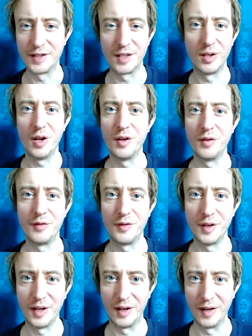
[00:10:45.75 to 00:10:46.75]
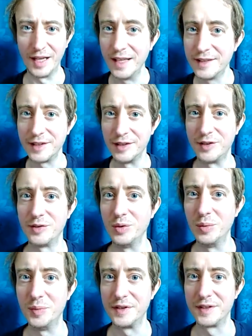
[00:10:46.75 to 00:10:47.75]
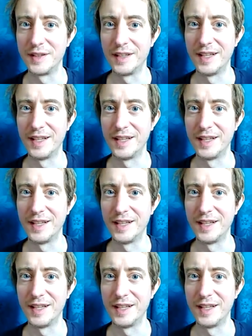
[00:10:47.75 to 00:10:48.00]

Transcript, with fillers: a lot of instant soups